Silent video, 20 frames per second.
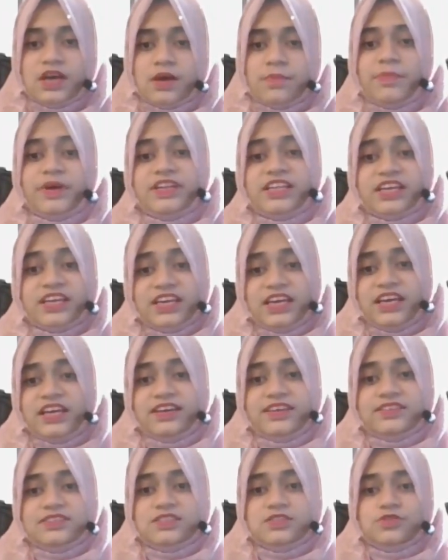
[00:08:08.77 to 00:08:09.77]
But the key
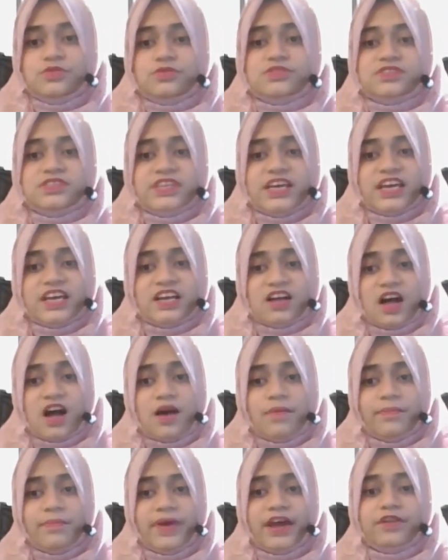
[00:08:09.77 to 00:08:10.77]
is to stay
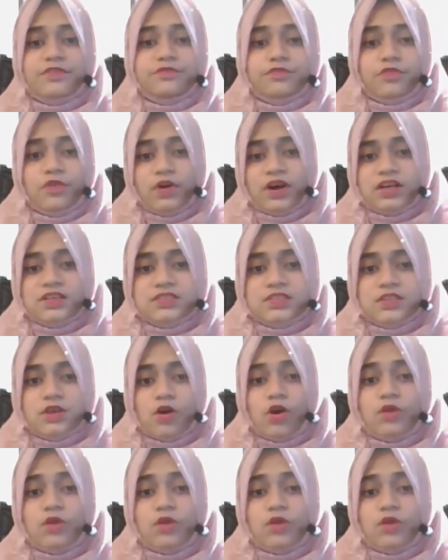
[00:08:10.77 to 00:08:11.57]
calm and focus